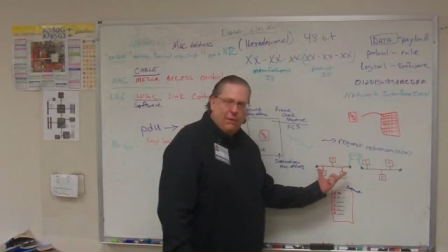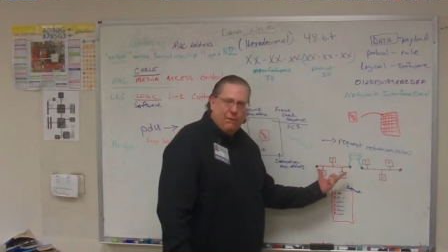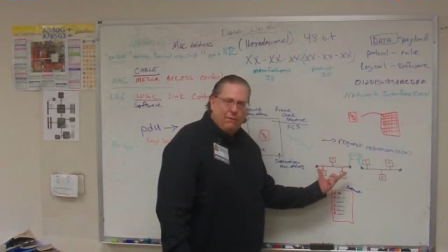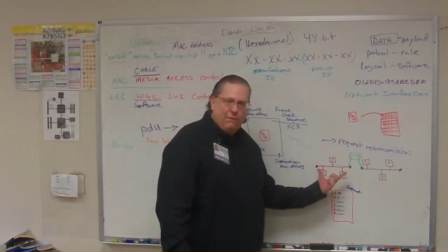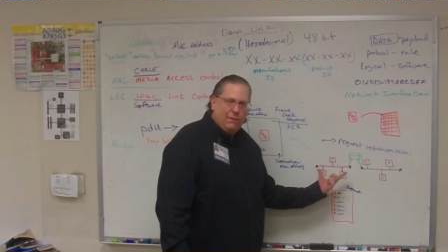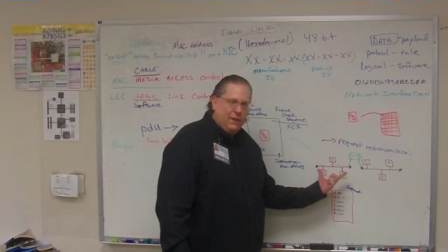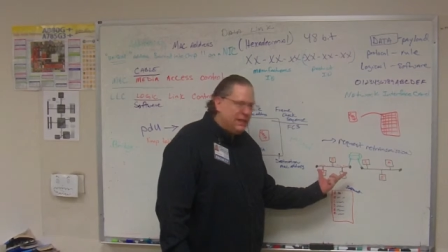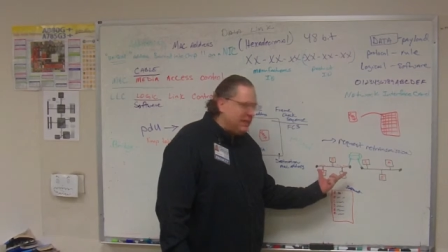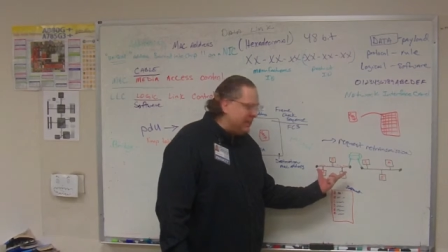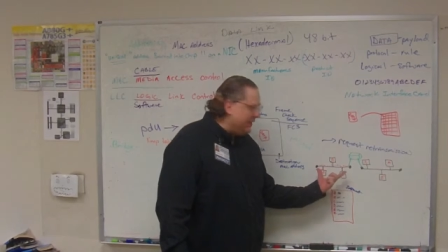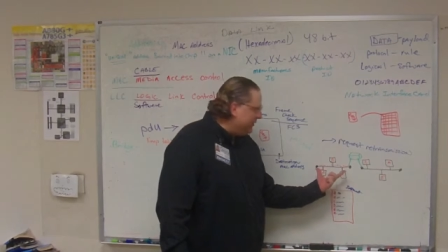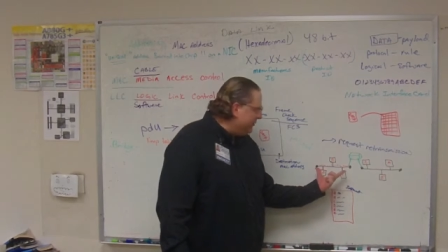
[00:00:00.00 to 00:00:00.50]
a
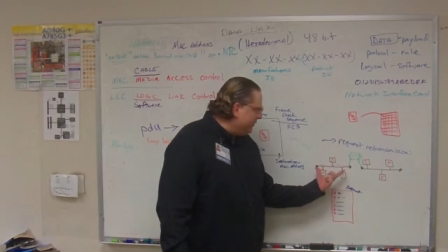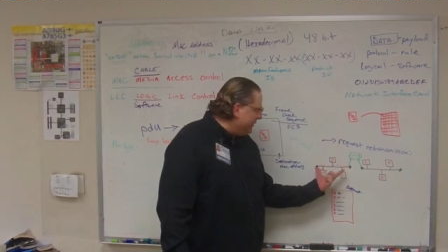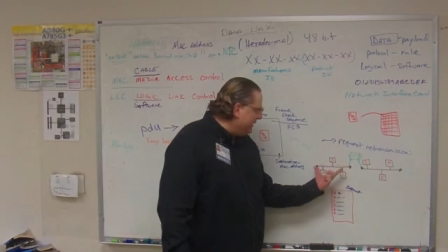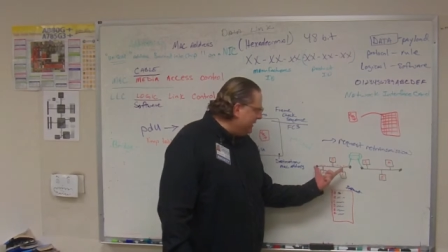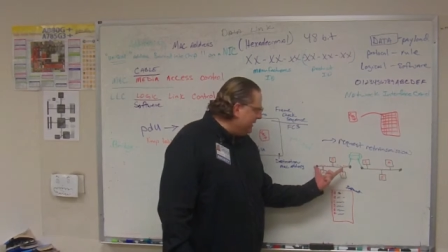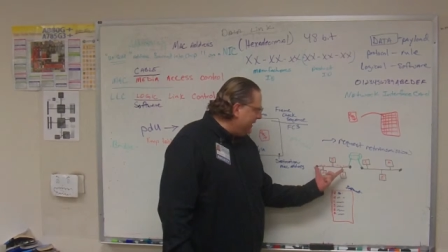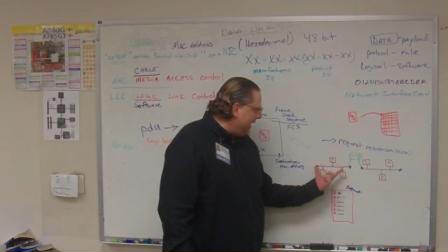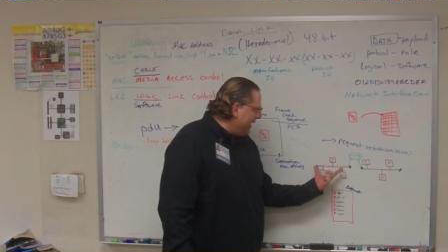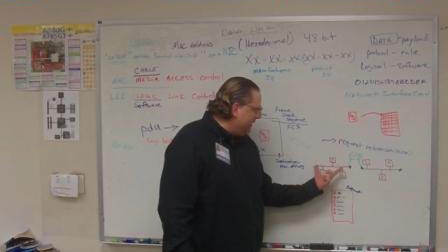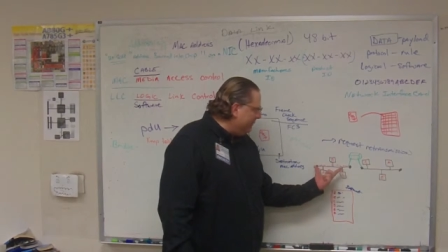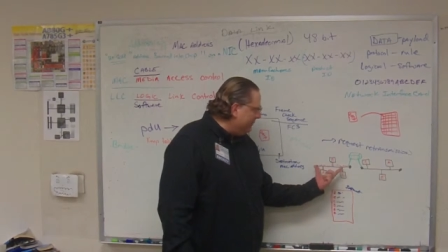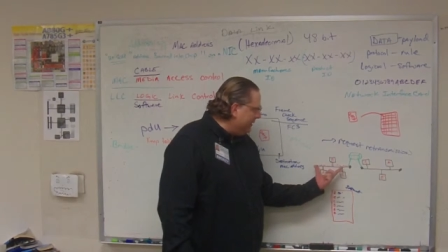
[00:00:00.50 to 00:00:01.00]
physical
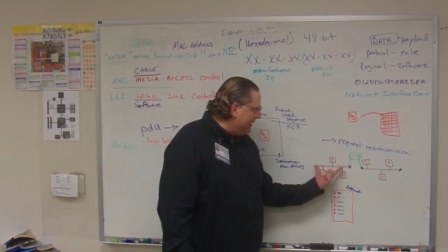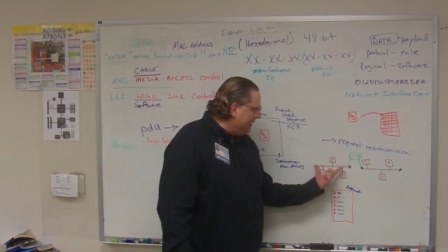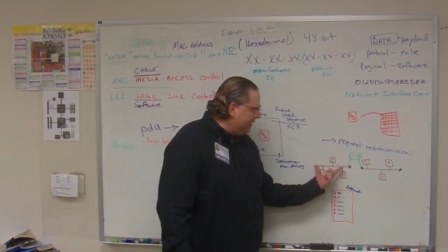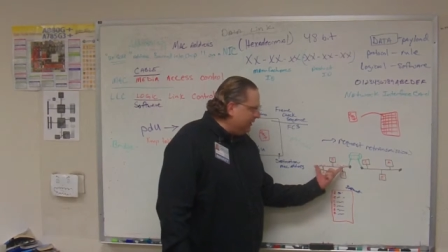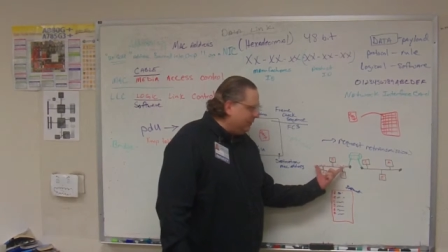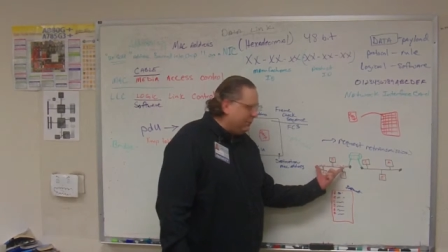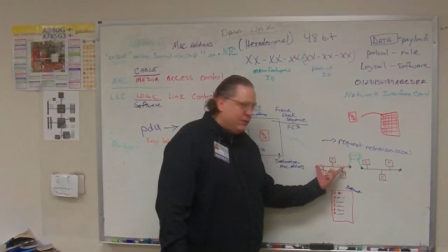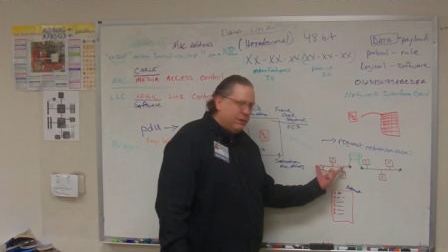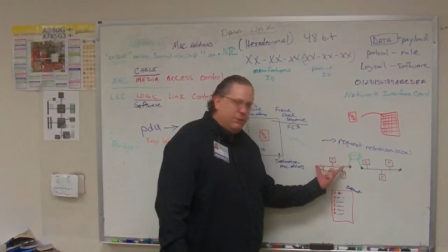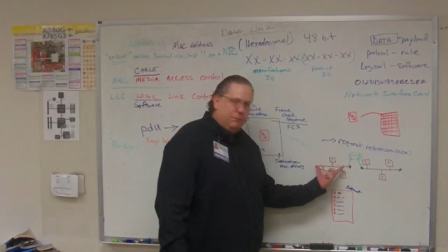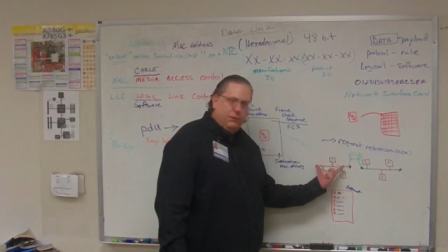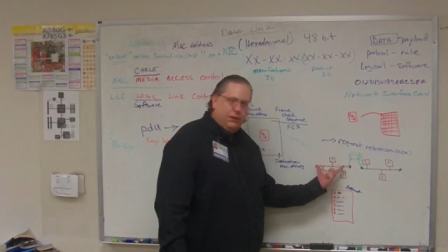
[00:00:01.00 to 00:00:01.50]
segment
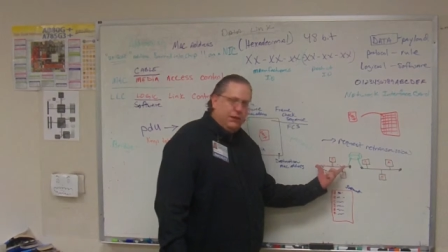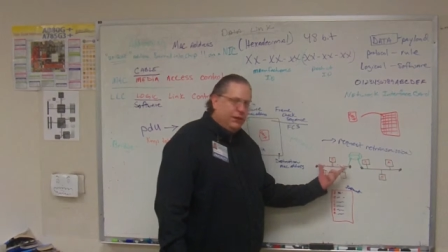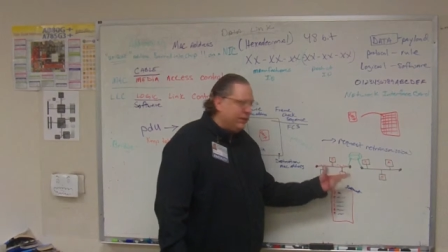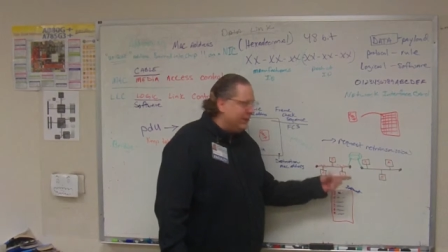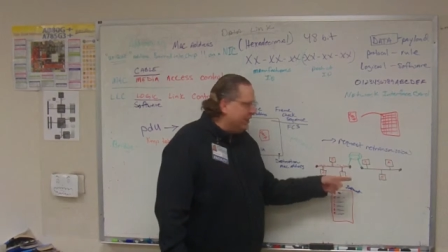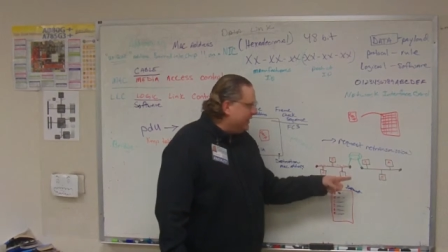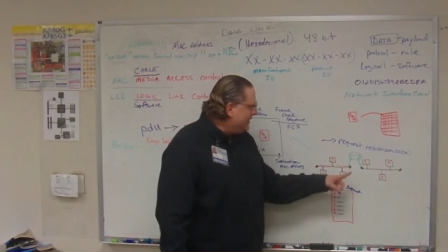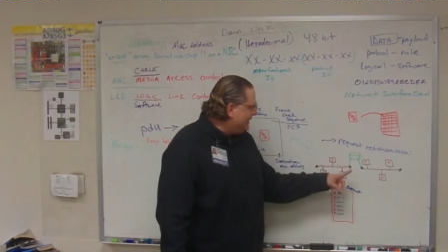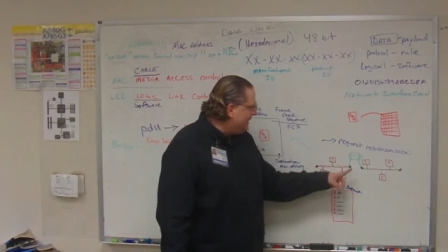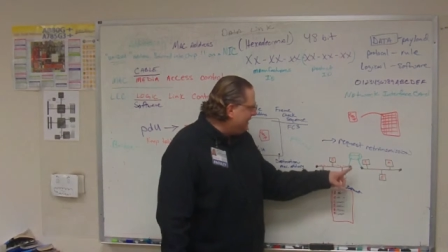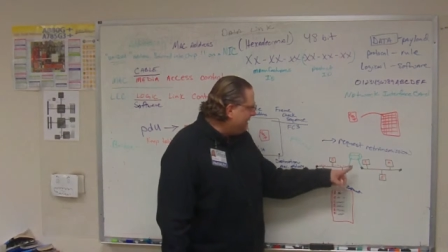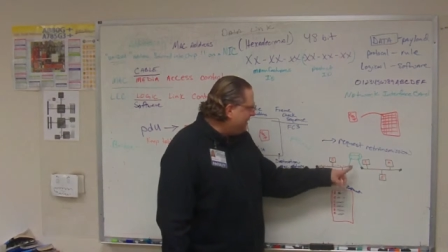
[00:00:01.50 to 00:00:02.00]
of a computer.
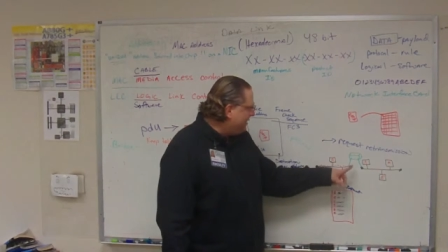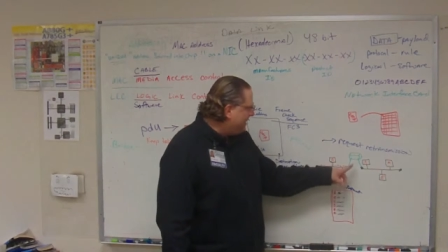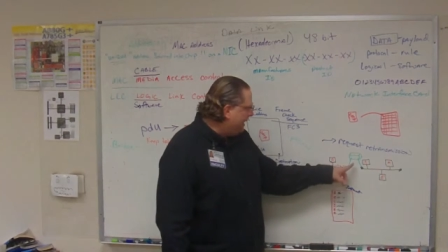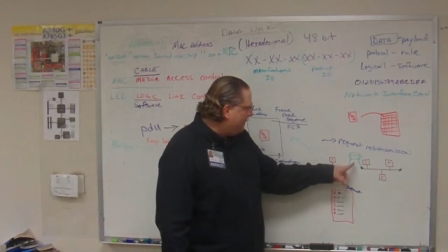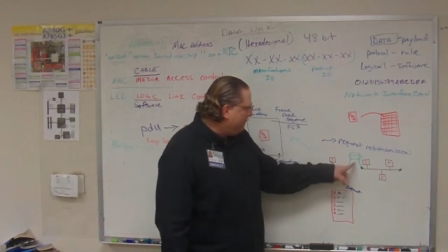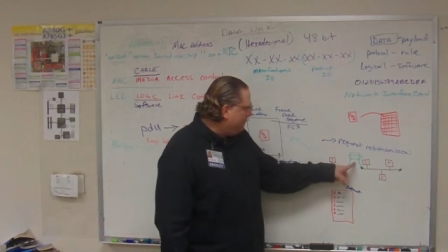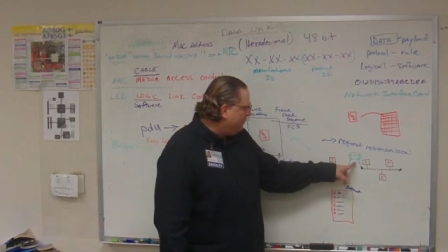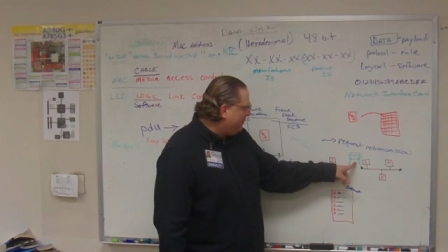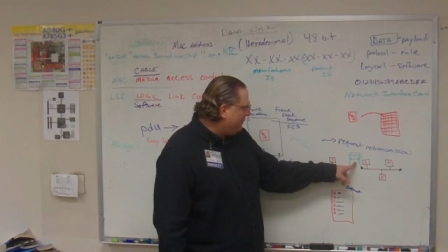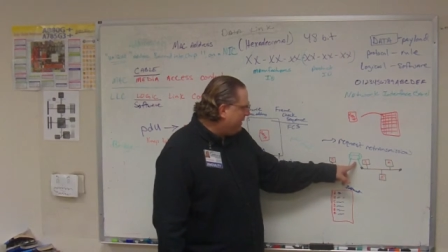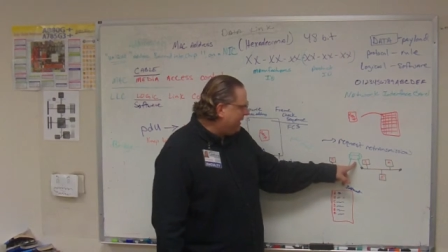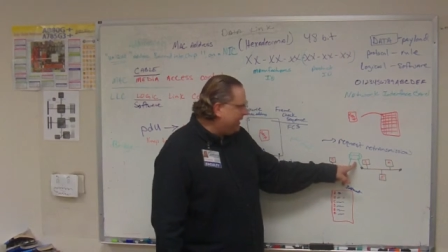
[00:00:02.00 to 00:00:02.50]
It's
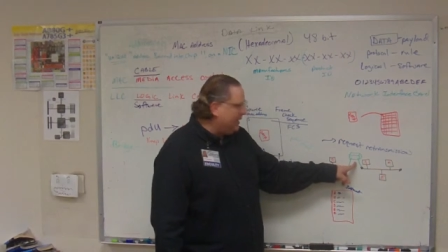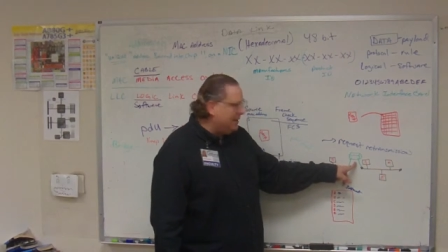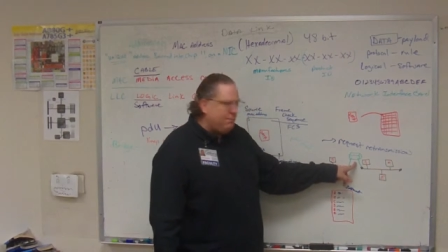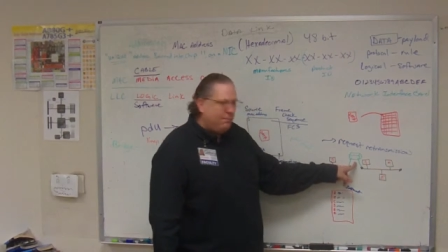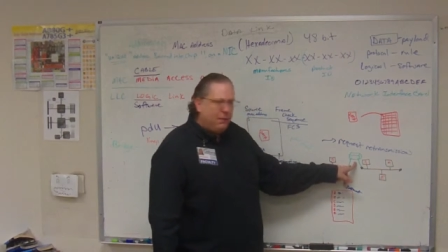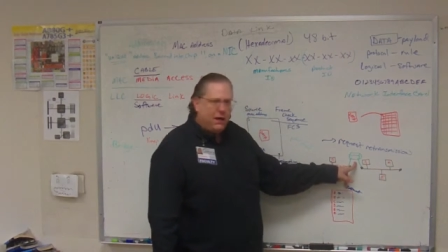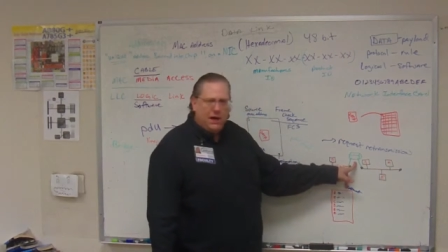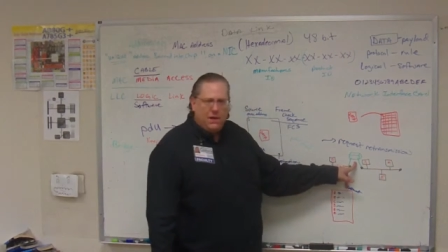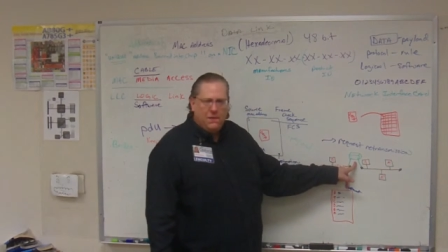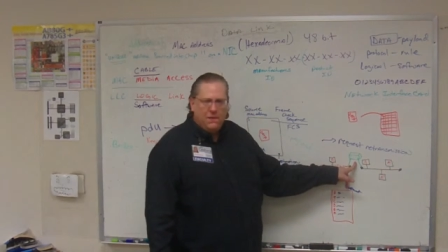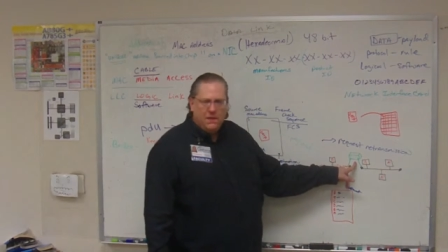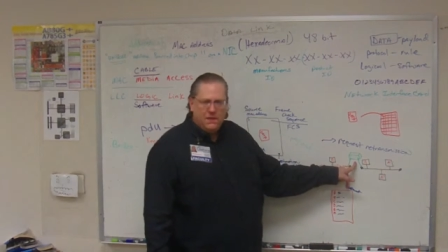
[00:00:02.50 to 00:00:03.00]
separated
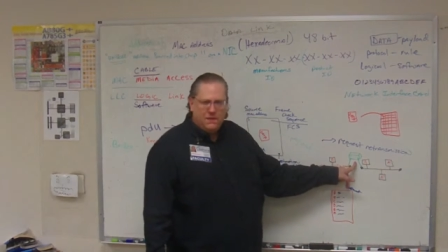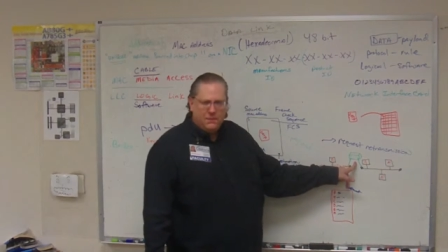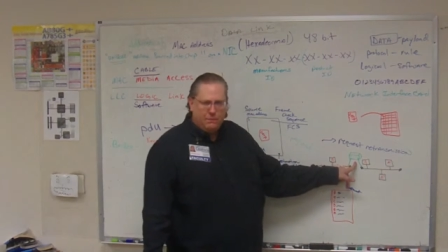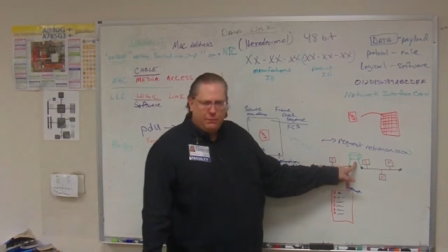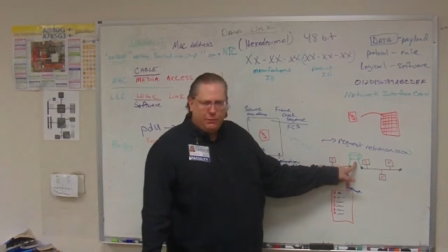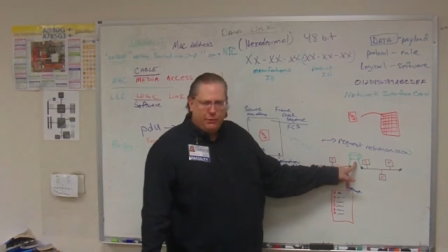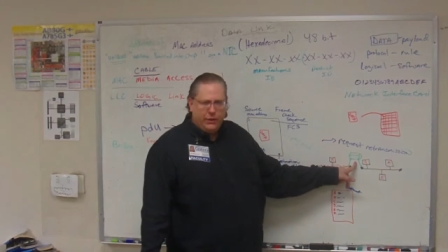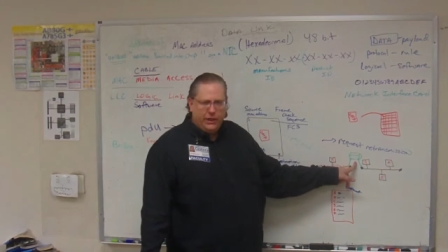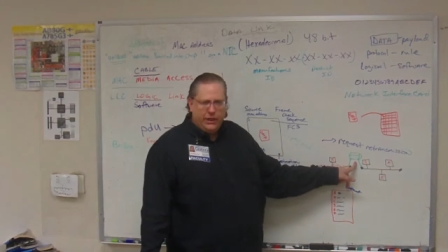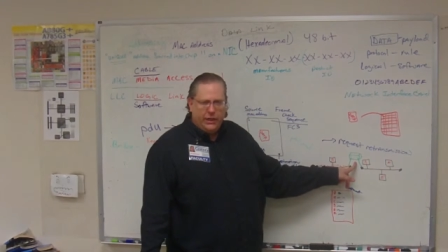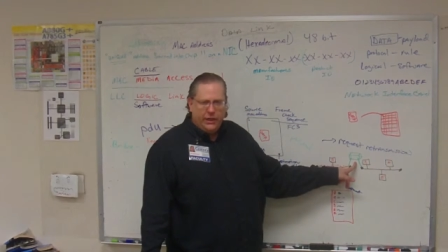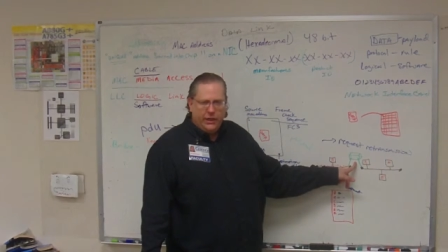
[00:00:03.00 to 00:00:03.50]
by this
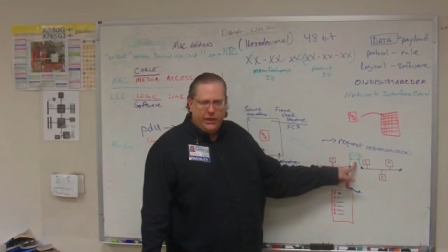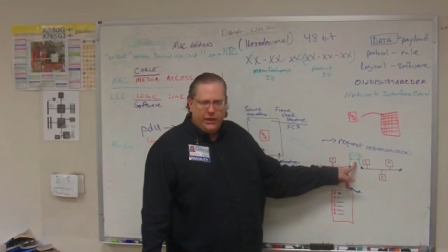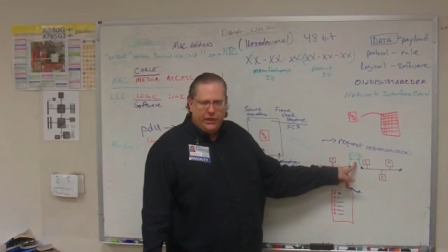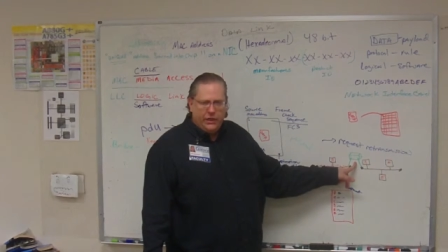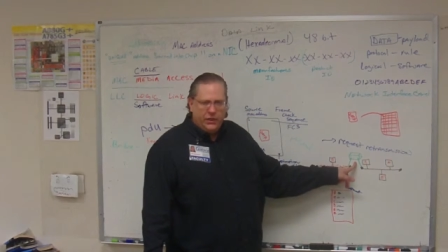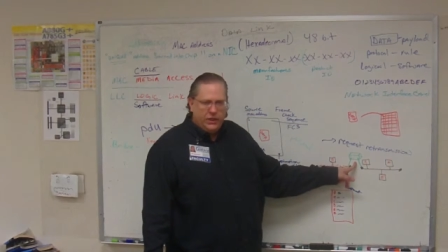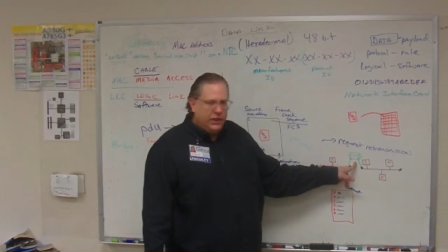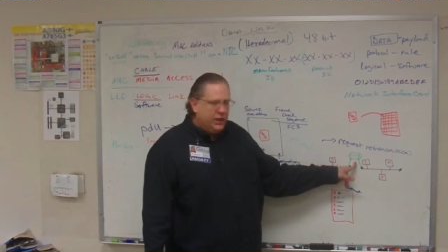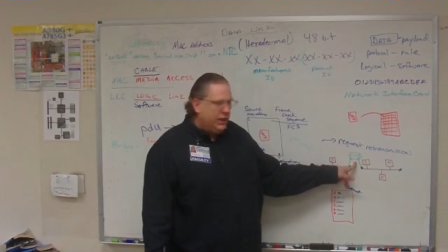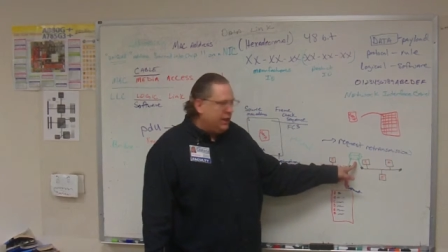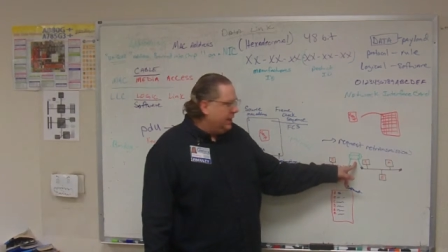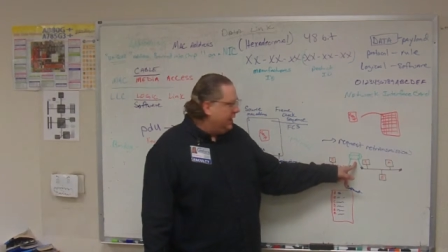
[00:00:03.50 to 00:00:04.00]

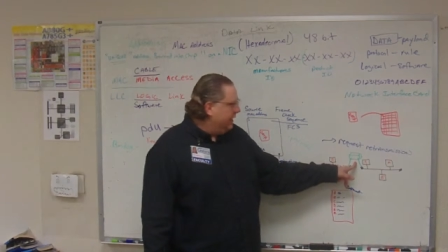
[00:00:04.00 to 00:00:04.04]
bridge.